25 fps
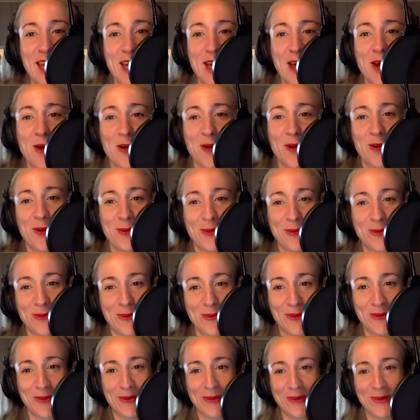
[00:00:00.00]
not
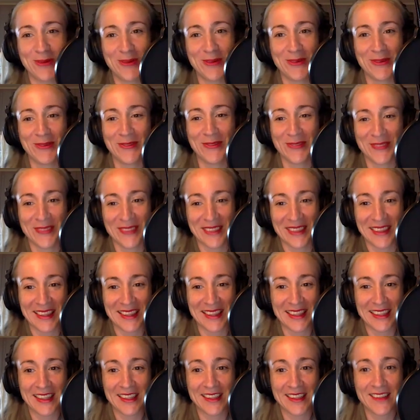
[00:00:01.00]
5, don't at
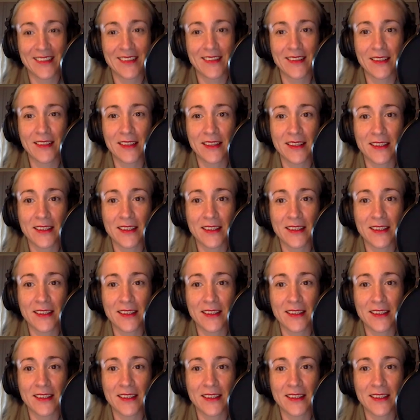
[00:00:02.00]
all.